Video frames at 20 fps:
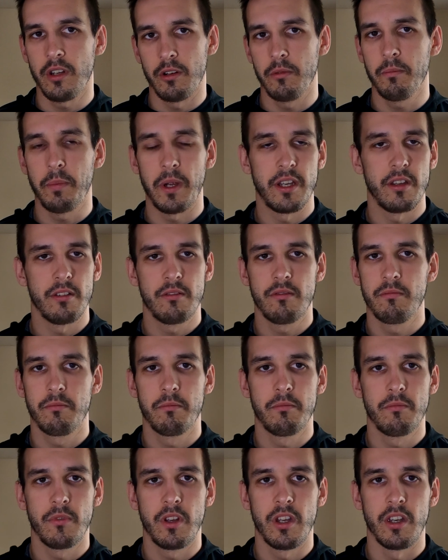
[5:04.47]

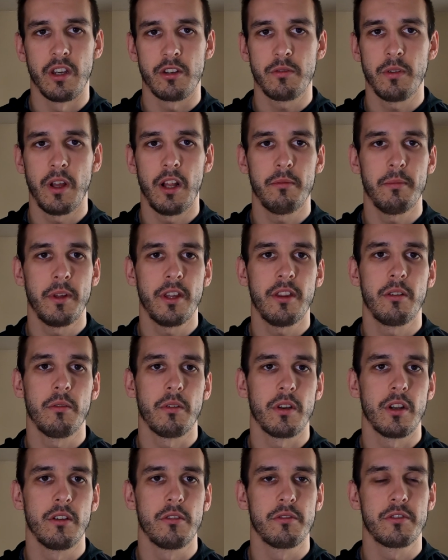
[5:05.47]
a 12-month you
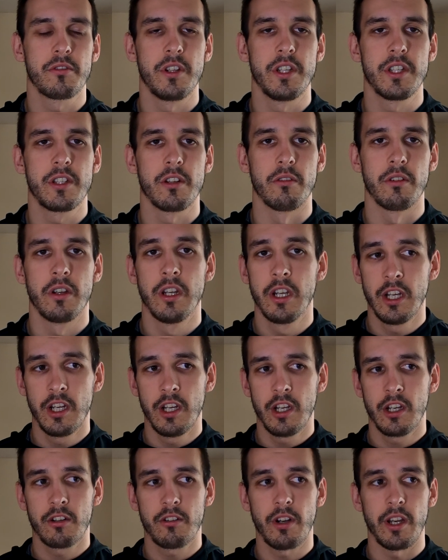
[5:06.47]
want to lose 3 stone.
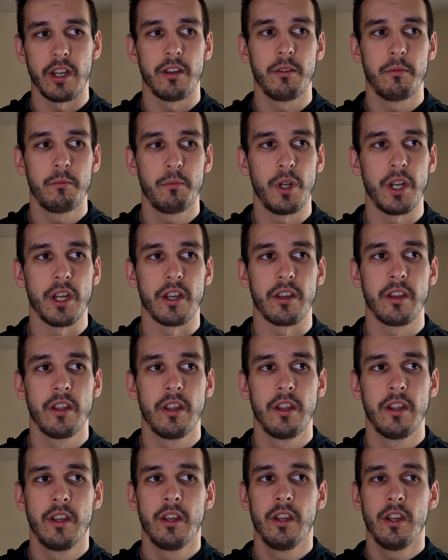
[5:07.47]
Great, brilliant.
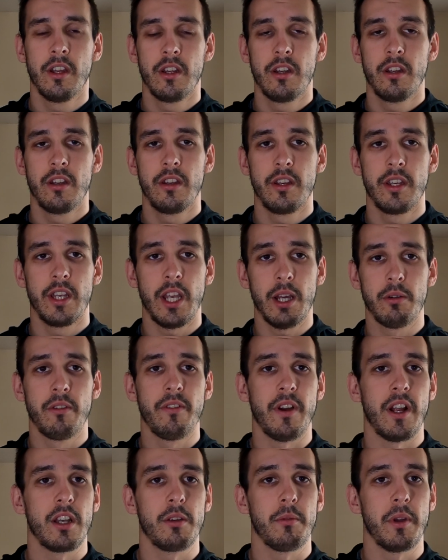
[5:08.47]
Now
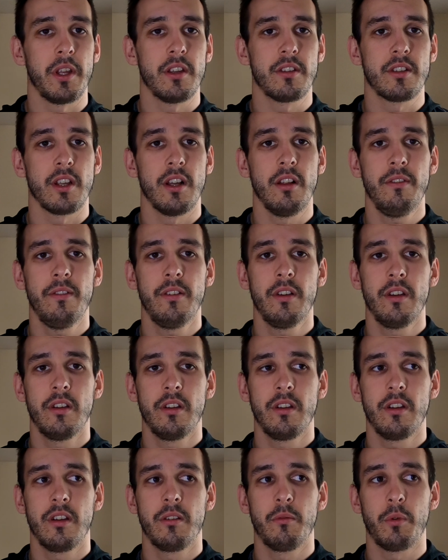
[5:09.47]
evaluate yourself.
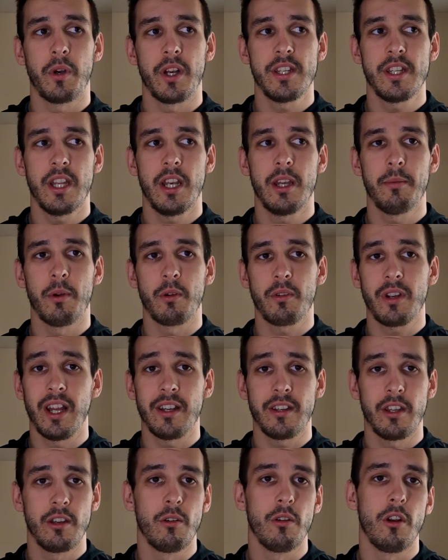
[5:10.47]
What I said about
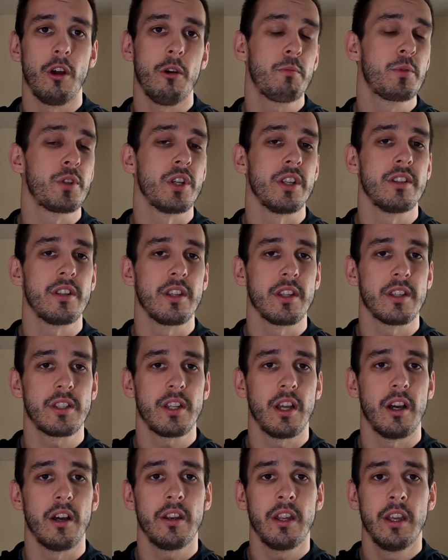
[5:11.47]
cutting all options at the
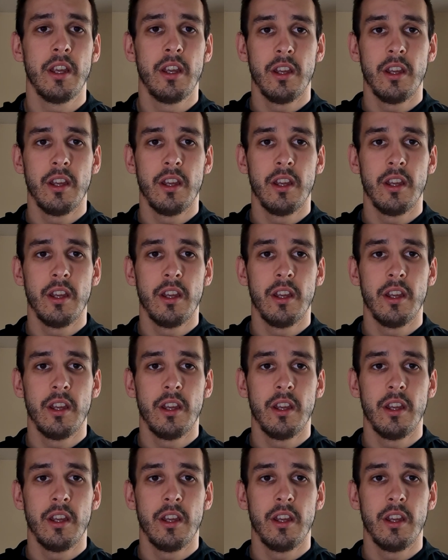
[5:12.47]
start.